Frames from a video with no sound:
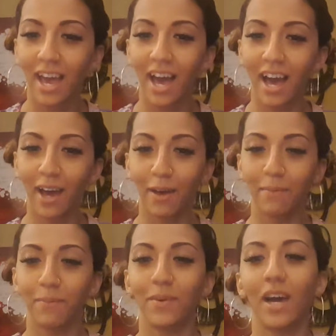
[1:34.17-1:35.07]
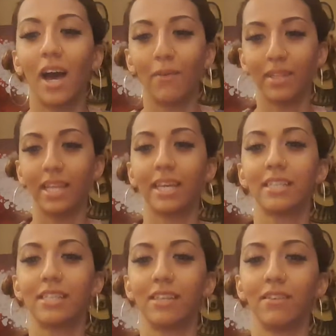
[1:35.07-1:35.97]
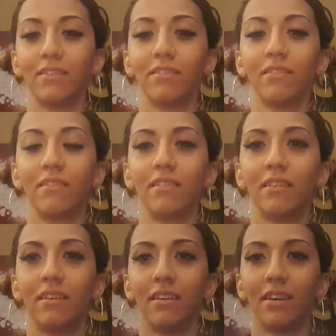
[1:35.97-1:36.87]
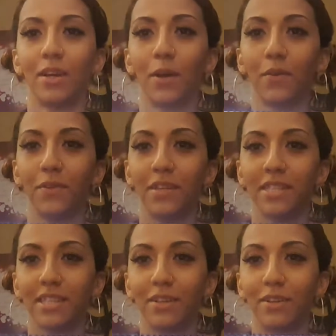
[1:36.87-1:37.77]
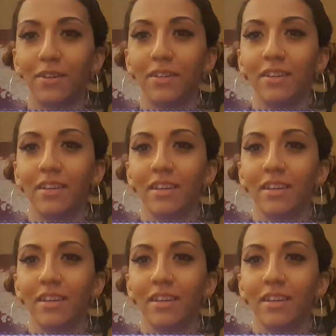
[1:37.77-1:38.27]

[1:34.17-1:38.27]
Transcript: um, I would like to go through this little